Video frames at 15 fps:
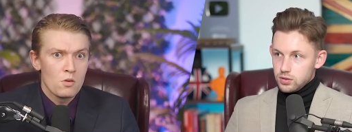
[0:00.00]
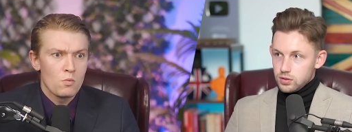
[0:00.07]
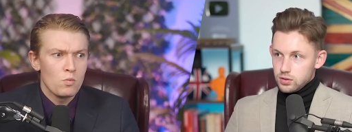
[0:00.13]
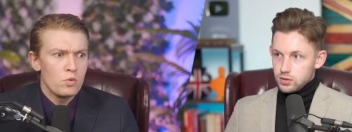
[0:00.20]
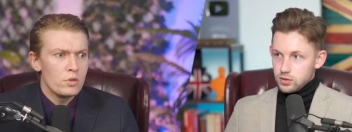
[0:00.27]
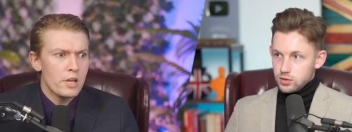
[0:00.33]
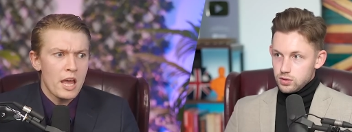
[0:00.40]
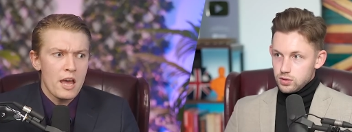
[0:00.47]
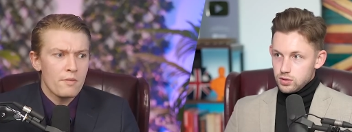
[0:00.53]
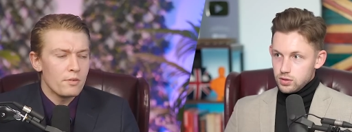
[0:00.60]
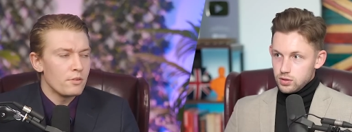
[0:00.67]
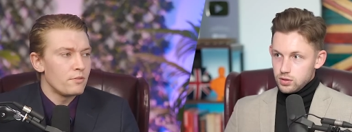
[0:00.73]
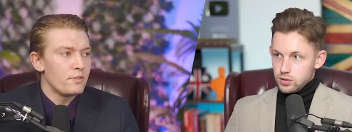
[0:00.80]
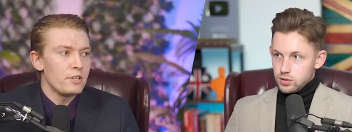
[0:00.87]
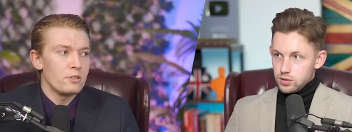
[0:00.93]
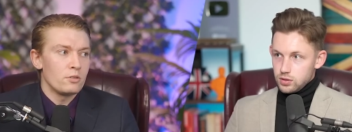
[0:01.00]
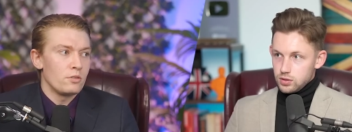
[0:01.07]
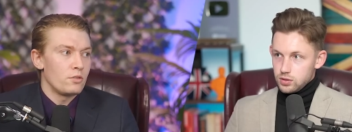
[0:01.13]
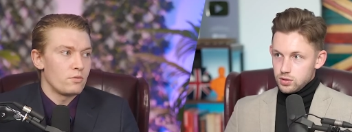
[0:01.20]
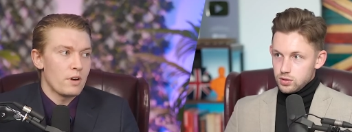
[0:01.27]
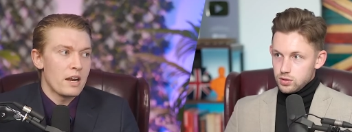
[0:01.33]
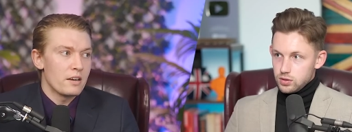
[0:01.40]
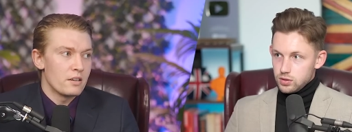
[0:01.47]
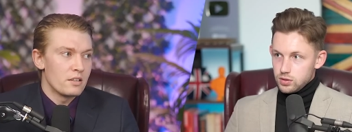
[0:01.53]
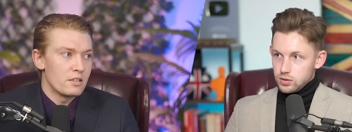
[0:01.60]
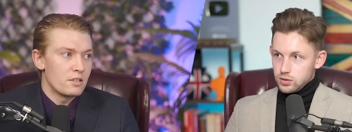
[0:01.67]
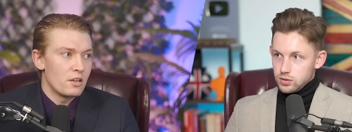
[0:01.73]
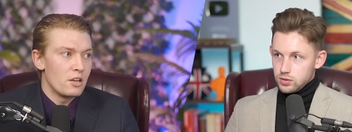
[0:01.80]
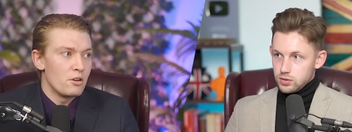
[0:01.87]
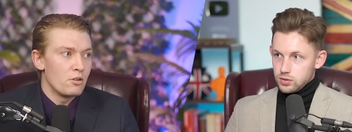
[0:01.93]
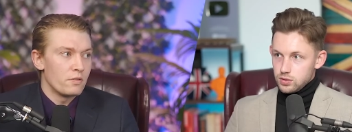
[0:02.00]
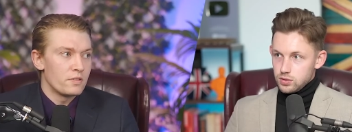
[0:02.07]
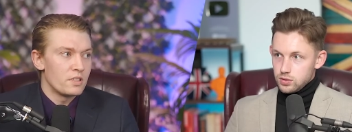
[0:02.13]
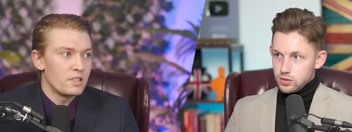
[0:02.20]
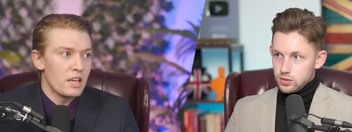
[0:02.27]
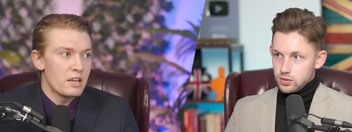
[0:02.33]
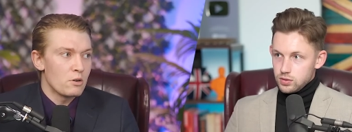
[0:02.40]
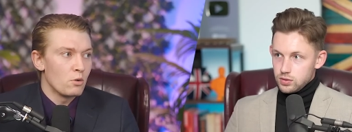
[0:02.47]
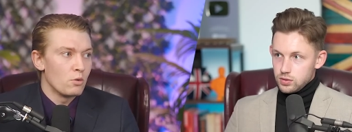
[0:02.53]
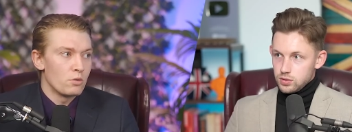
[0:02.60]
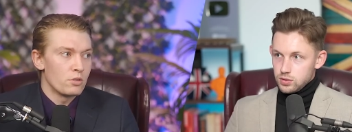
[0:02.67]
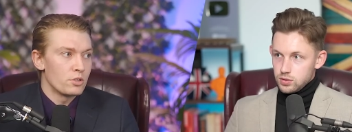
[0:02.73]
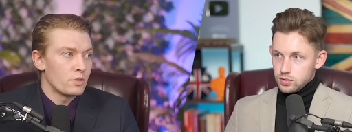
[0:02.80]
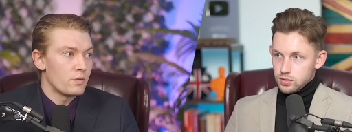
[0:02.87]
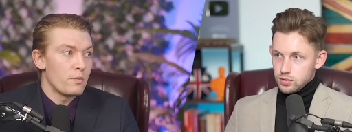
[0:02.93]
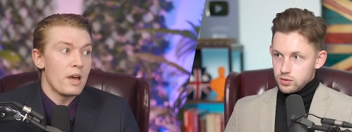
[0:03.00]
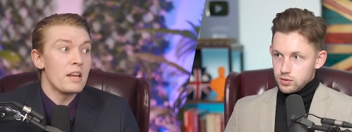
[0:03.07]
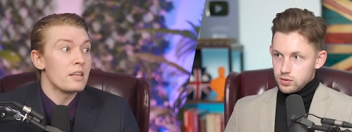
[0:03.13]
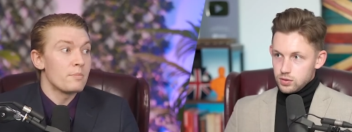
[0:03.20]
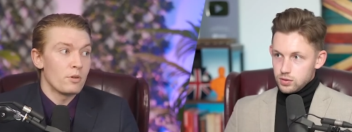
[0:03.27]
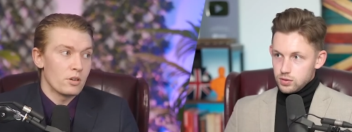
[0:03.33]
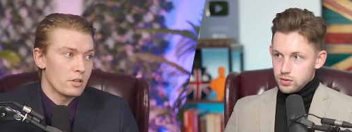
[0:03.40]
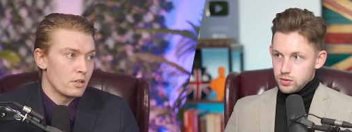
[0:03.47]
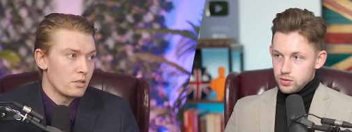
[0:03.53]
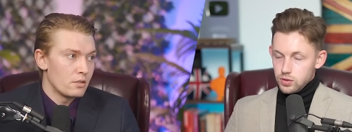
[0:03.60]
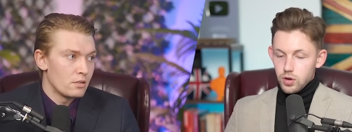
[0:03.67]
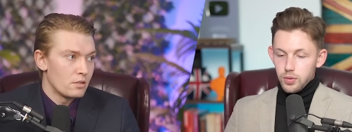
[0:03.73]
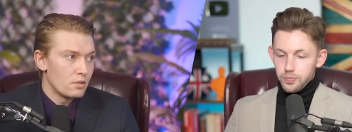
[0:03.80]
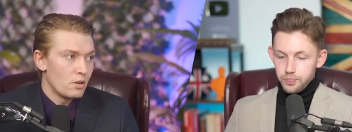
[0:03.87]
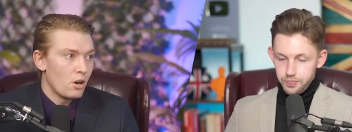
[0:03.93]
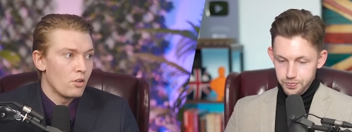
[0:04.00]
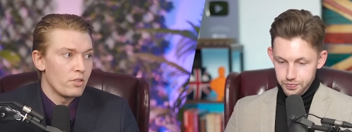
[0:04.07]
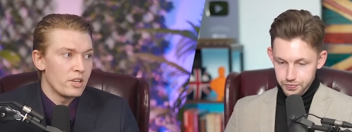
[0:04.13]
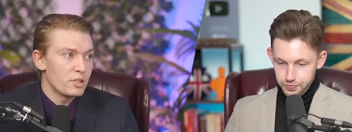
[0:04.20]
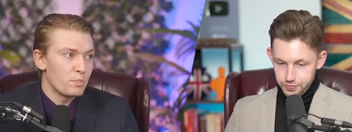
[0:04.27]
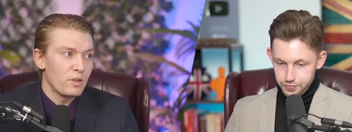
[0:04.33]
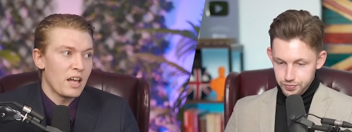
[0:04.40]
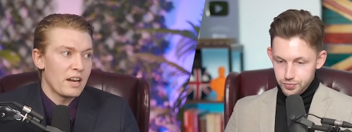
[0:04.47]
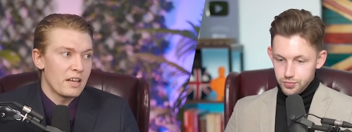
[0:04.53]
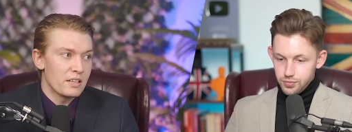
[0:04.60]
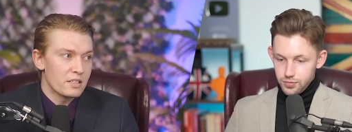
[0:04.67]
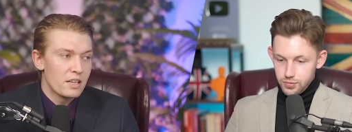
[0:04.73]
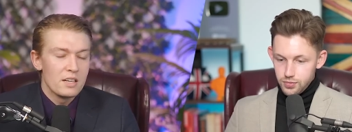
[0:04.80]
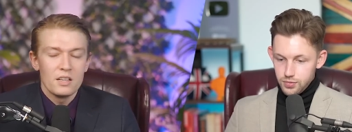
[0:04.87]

Speaker 1: would ever feel threatened enough to take orders from anybody yeah. on this planet.